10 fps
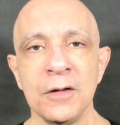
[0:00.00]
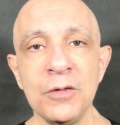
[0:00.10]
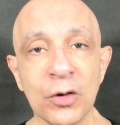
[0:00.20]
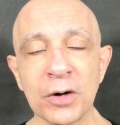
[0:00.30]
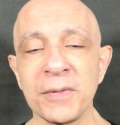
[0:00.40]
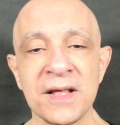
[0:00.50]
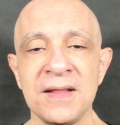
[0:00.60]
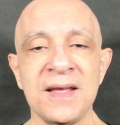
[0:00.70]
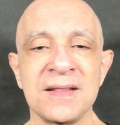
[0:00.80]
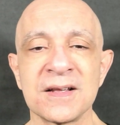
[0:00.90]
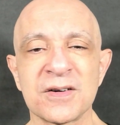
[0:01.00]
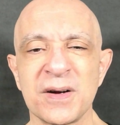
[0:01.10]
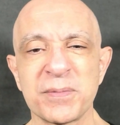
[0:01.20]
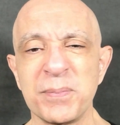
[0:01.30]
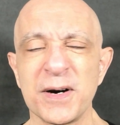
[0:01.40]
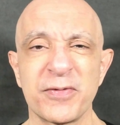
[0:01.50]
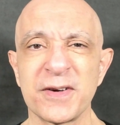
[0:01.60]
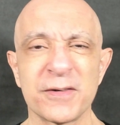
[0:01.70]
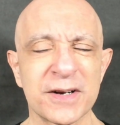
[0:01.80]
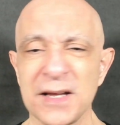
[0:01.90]
Normally, the interrupt
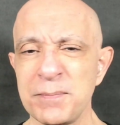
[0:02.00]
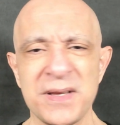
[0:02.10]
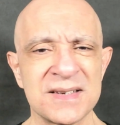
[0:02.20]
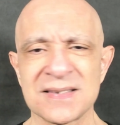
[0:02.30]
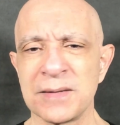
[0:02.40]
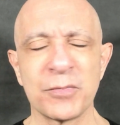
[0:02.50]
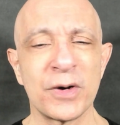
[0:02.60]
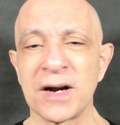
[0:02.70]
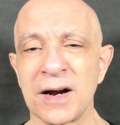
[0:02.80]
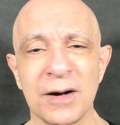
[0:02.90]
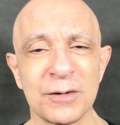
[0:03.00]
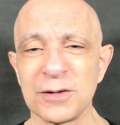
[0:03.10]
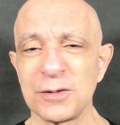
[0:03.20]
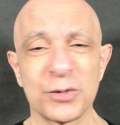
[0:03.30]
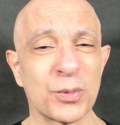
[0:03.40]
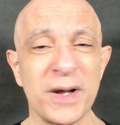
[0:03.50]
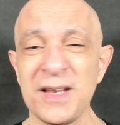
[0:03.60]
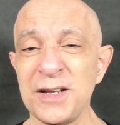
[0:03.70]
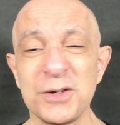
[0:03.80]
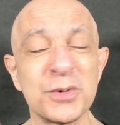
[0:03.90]
buffer can be somewhere around
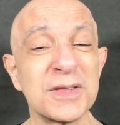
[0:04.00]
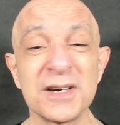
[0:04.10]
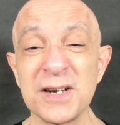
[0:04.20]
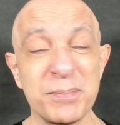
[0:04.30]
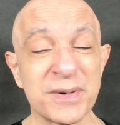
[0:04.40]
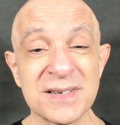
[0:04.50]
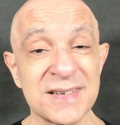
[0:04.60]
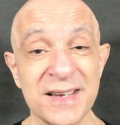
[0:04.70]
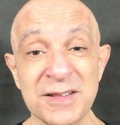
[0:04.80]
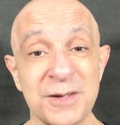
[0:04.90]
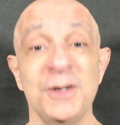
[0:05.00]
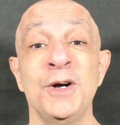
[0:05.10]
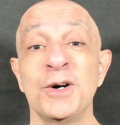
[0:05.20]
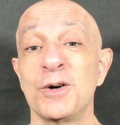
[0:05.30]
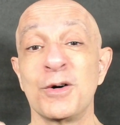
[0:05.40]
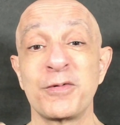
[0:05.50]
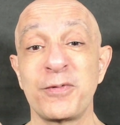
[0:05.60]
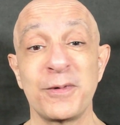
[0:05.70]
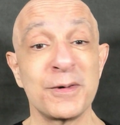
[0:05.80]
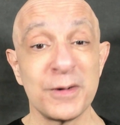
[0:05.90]
20 to 30%
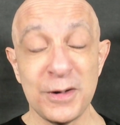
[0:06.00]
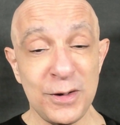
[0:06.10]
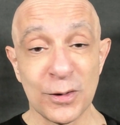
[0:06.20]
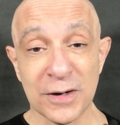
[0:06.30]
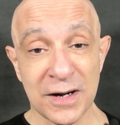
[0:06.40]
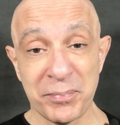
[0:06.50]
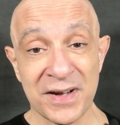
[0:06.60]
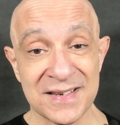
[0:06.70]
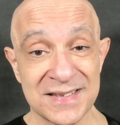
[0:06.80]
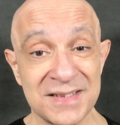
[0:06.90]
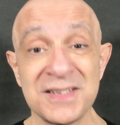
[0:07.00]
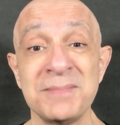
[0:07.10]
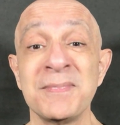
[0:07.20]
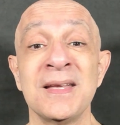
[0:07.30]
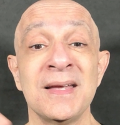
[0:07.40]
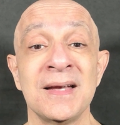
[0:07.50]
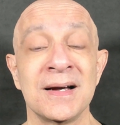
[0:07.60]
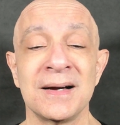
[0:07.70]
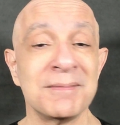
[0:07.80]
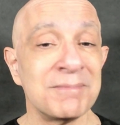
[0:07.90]
of your capacity,
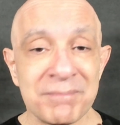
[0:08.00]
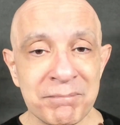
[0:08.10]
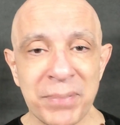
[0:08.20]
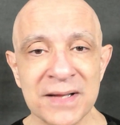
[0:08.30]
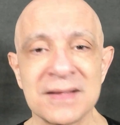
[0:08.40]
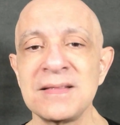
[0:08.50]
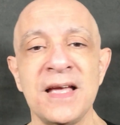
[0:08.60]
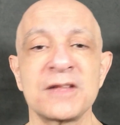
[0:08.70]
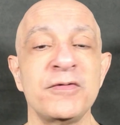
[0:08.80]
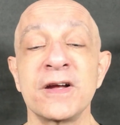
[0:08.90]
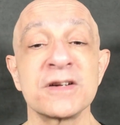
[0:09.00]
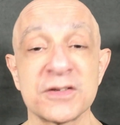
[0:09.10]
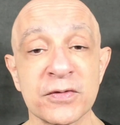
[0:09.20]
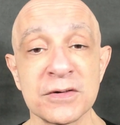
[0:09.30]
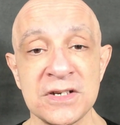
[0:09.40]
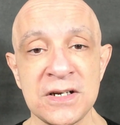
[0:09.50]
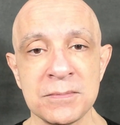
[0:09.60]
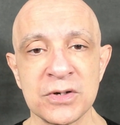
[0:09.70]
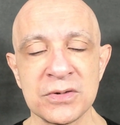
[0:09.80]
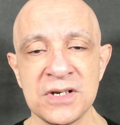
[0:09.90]
but that varies from
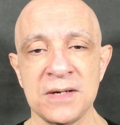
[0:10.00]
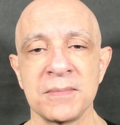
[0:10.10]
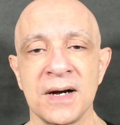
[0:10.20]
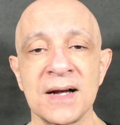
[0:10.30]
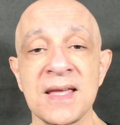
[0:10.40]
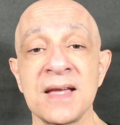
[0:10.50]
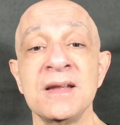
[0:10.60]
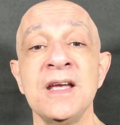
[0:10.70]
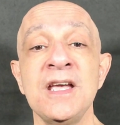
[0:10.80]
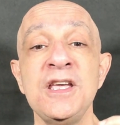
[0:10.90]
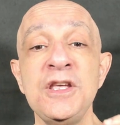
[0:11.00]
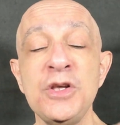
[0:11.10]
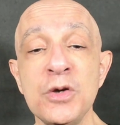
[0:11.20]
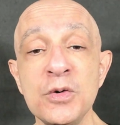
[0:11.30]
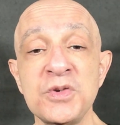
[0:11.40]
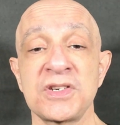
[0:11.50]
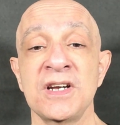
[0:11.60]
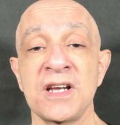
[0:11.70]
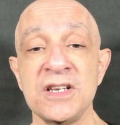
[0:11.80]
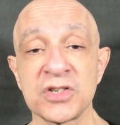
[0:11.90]
team to team. Again, use
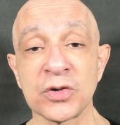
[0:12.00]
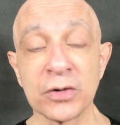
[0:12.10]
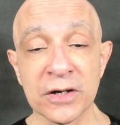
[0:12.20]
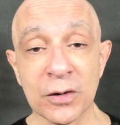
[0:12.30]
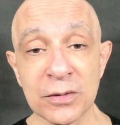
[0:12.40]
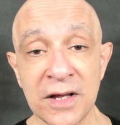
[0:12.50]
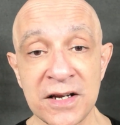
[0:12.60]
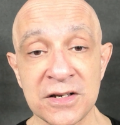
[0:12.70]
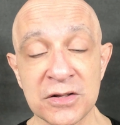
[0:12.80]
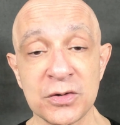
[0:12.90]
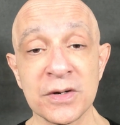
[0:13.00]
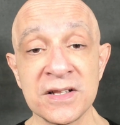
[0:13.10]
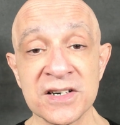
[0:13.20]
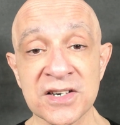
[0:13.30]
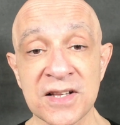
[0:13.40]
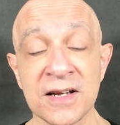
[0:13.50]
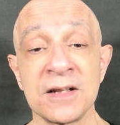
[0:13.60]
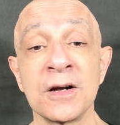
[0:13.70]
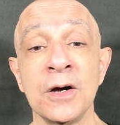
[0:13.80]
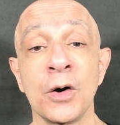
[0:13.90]
historical data to
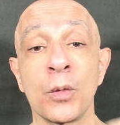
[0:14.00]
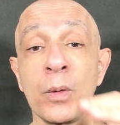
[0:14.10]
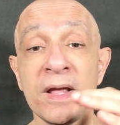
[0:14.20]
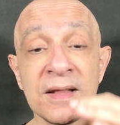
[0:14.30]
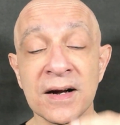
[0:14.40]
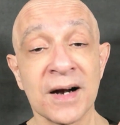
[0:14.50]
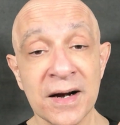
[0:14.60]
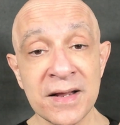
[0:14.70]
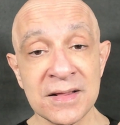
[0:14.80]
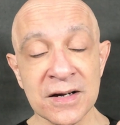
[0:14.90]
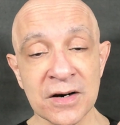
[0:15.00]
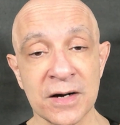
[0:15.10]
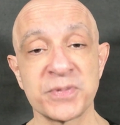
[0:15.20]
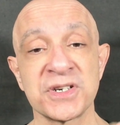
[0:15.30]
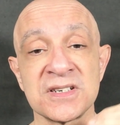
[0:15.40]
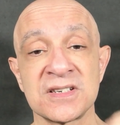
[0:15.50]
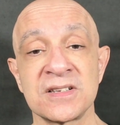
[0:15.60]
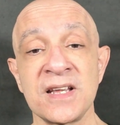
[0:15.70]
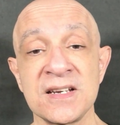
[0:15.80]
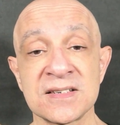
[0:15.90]
understand when there are interruptions,
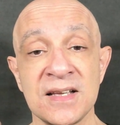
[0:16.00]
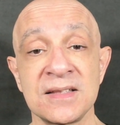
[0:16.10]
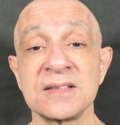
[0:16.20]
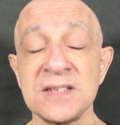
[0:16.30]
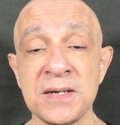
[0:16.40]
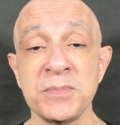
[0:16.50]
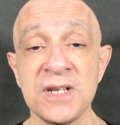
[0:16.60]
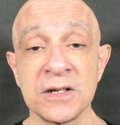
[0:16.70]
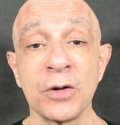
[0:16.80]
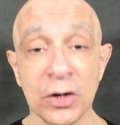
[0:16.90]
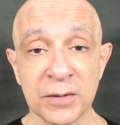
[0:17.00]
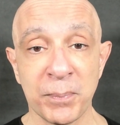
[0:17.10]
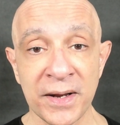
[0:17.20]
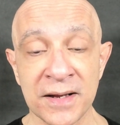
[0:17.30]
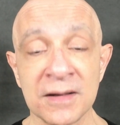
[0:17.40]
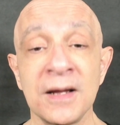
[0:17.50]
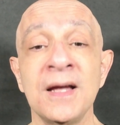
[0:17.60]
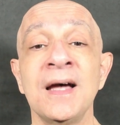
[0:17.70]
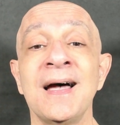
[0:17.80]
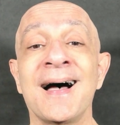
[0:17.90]
things that the team did not plan,
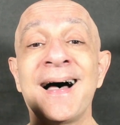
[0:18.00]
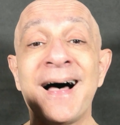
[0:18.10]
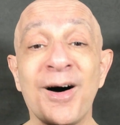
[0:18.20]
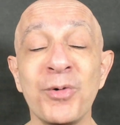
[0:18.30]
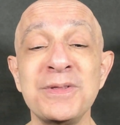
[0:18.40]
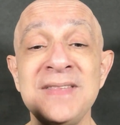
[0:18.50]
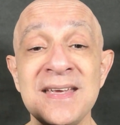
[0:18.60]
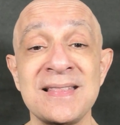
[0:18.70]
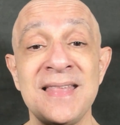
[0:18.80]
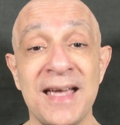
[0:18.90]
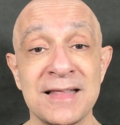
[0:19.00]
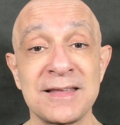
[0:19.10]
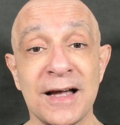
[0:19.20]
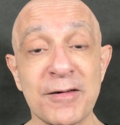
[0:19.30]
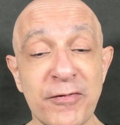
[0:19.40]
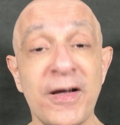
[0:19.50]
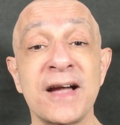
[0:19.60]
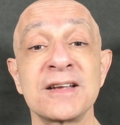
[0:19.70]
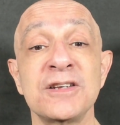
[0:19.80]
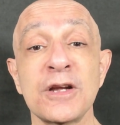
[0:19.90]
how did that
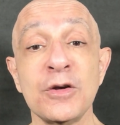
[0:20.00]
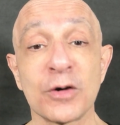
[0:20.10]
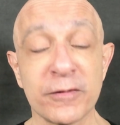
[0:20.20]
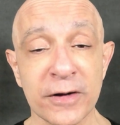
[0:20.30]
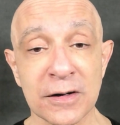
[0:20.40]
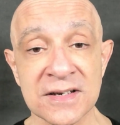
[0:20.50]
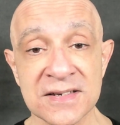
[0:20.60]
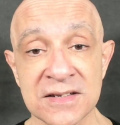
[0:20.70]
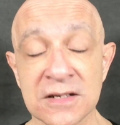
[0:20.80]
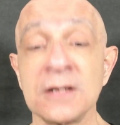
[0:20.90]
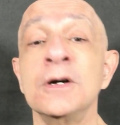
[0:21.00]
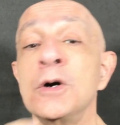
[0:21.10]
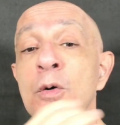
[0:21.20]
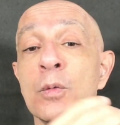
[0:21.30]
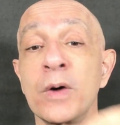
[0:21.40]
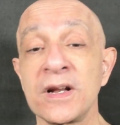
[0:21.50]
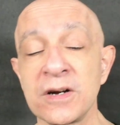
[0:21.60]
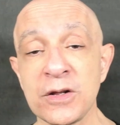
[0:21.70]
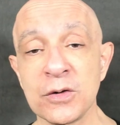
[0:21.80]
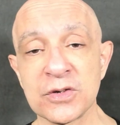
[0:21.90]
affect your velocity?
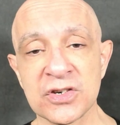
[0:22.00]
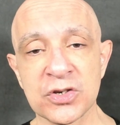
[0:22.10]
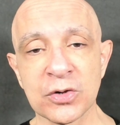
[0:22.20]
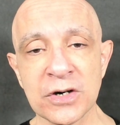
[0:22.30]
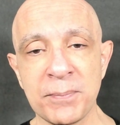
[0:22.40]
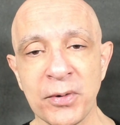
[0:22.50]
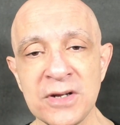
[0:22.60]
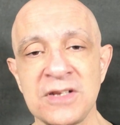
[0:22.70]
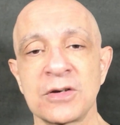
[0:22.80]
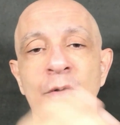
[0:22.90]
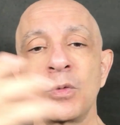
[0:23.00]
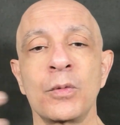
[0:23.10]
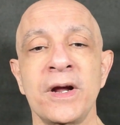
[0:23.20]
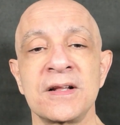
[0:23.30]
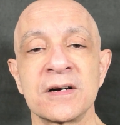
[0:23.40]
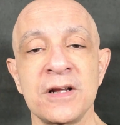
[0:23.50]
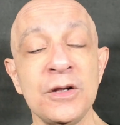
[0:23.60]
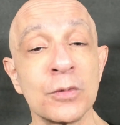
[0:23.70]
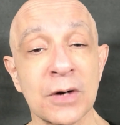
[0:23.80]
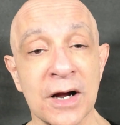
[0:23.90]
Whether you use story points, whether
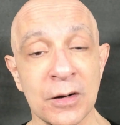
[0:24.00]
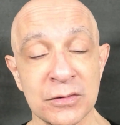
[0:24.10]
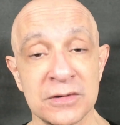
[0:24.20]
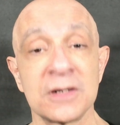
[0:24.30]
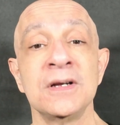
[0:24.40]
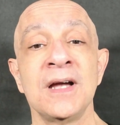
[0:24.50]
you count